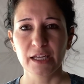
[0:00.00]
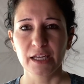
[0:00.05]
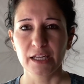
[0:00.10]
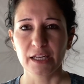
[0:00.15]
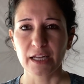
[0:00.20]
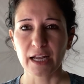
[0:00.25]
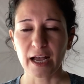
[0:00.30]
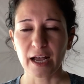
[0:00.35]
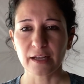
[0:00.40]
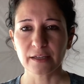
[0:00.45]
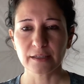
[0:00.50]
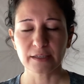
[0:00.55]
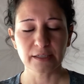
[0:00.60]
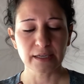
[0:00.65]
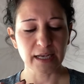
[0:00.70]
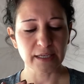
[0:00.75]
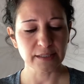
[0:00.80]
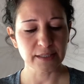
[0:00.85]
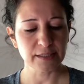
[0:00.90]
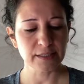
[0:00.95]
Not
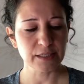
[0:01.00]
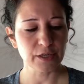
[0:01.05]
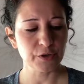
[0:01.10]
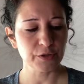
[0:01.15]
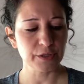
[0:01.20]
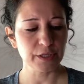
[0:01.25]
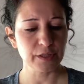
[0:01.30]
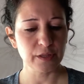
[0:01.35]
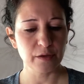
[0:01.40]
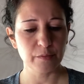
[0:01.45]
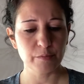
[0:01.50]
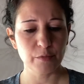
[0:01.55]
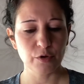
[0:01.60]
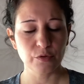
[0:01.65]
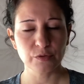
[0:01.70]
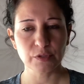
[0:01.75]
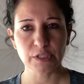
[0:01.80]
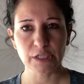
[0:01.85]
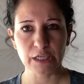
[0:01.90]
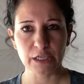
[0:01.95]
necessarily the
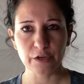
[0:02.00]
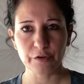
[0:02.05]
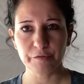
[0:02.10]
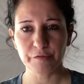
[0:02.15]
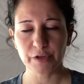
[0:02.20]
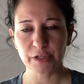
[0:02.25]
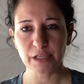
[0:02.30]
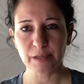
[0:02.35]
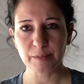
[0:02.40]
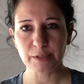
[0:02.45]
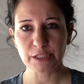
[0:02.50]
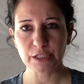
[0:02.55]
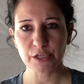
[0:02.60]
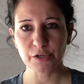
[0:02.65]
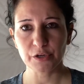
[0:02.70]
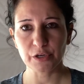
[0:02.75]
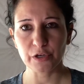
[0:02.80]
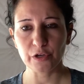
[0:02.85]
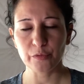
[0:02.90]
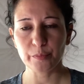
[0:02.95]
most eco-friendly
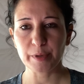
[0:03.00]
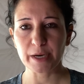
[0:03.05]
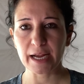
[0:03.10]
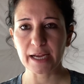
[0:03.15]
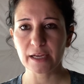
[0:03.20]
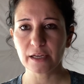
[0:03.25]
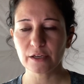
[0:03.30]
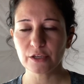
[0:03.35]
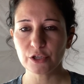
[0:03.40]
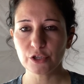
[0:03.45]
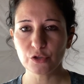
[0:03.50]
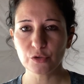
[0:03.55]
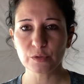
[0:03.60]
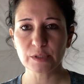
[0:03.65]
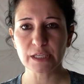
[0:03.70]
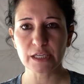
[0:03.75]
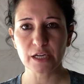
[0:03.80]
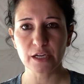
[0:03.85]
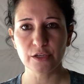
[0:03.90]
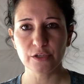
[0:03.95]
material, but I can
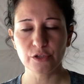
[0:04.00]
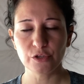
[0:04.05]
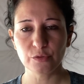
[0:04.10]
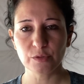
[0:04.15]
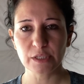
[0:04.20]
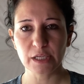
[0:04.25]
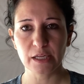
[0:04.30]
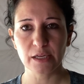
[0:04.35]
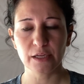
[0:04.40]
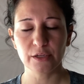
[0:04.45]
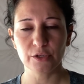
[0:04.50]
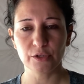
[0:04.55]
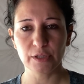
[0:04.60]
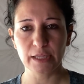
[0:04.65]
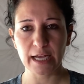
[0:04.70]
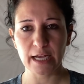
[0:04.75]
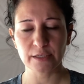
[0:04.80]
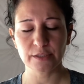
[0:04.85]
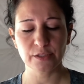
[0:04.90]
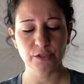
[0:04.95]
use it and it'll
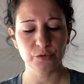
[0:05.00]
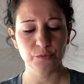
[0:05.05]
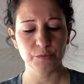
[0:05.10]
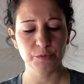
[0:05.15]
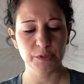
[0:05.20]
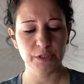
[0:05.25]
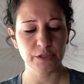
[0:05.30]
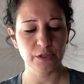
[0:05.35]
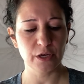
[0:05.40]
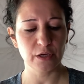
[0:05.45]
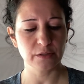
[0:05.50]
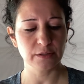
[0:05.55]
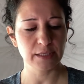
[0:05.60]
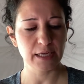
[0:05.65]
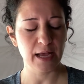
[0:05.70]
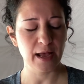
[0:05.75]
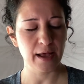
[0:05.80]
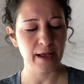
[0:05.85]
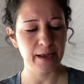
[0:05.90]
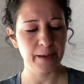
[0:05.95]
last a really long
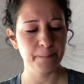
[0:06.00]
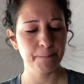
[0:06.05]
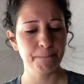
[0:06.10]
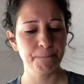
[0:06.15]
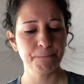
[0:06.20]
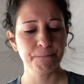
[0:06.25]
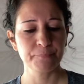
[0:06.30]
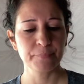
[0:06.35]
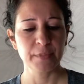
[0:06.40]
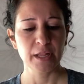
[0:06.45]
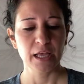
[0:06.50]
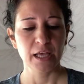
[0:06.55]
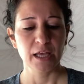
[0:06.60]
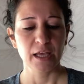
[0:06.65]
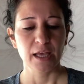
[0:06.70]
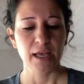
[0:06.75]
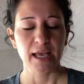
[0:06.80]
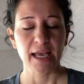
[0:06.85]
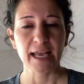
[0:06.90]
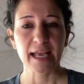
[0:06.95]
time.
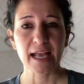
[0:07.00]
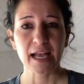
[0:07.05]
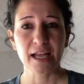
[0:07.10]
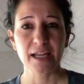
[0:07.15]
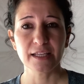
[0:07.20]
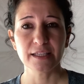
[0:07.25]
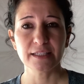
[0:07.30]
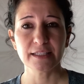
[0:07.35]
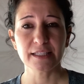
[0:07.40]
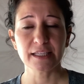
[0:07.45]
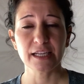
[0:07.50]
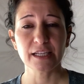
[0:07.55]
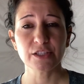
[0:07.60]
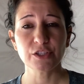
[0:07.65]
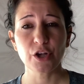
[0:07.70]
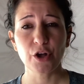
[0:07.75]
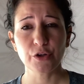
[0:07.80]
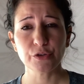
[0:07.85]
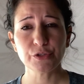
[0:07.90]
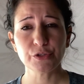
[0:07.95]
And
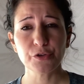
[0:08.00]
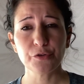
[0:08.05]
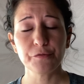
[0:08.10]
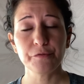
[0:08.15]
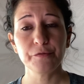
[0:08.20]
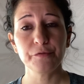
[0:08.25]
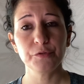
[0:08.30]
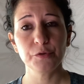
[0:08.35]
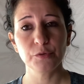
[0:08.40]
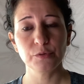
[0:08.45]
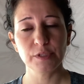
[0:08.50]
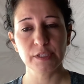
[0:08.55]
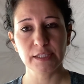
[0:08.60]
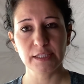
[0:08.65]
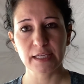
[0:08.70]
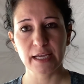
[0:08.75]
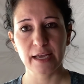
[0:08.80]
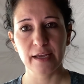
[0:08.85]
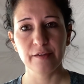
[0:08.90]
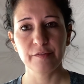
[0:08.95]
it's also food
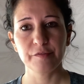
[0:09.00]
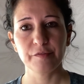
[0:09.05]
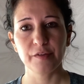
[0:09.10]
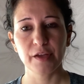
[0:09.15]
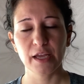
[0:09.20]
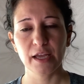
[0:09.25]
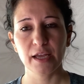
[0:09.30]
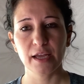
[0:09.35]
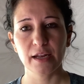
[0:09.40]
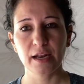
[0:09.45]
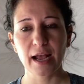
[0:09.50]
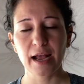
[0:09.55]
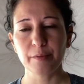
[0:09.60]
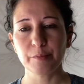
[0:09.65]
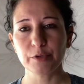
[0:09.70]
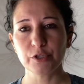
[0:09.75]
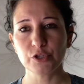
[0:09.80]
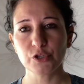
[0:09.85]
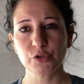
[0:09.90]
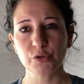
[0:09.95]
safe, and I've
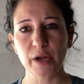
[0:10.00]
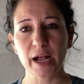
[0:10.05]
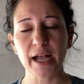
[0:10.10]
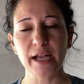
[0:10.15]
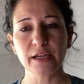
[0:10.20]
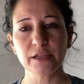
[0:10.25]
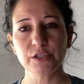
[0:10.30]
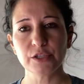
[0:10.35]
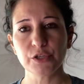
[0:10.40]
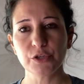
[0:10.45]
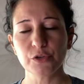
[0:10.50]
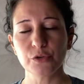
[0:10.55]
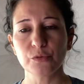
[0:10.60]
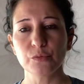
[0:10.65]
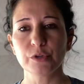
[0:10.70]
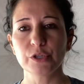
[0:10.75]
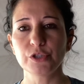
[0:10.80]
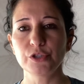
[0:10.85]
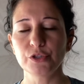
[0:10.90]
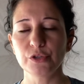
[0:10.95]
been trying to
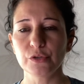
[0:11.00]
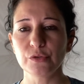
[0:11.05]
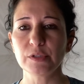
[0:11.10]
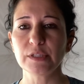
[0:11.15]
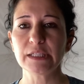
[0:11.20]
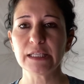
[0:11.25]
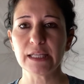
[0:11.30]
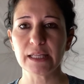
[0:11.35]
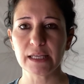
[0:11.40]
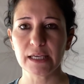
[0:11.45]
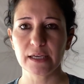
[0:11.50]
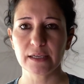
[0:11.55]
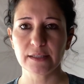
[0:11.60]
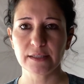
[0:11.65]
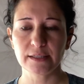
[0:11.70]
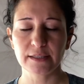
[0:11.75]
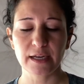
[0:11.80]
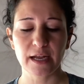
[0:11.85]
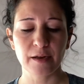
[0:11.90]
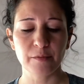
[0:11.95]
reduce to the
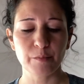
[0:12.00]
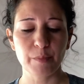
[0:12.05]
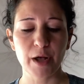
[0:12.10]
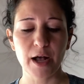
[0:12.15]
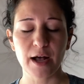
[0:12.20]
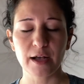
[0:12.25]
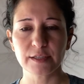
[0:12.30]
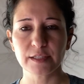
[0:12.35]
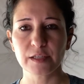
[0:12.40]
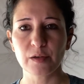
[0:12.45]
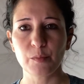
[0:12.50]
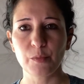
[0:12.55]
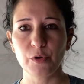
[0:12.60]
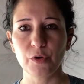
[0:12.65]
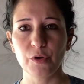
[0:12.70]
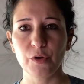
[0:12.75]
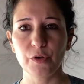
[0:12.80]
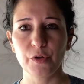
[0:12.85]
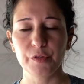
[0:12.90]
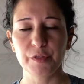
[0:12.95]
extent
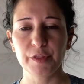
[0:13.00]
possible